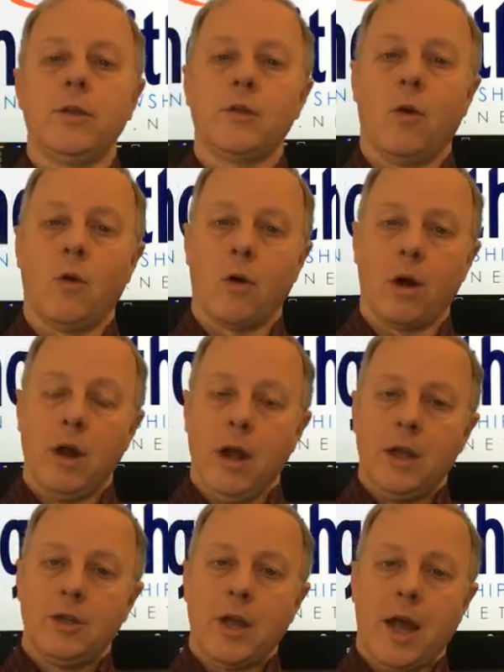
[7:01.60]
or
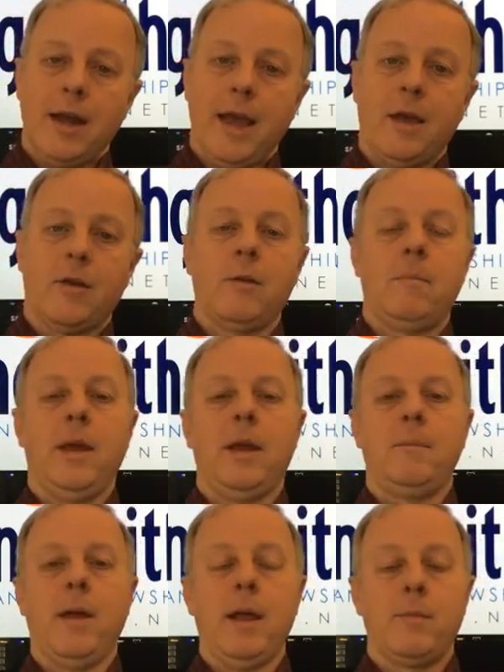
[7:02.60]
jot down on a pen and
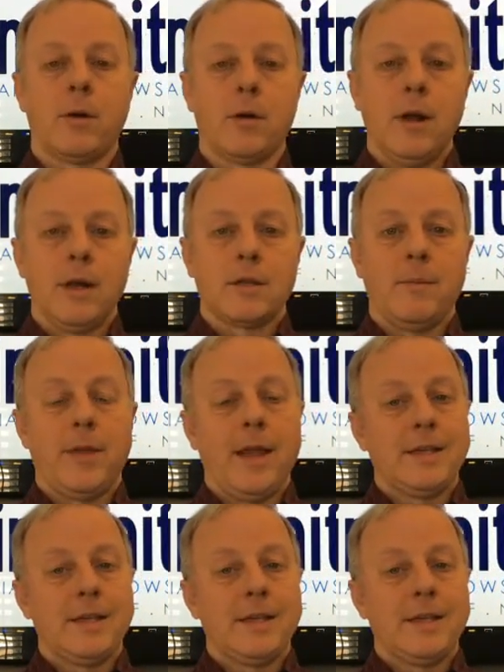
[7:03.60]
paper some things.